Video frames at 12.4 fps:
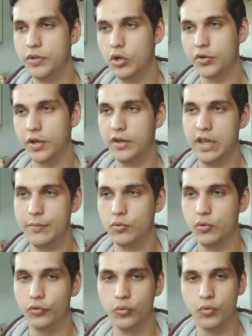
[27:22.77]
on
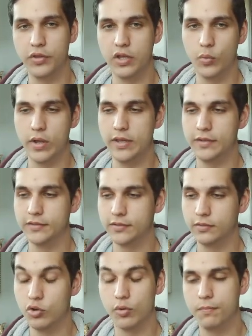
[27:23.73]
enables, all the
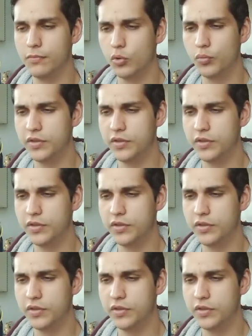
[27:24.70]
awakes, or all the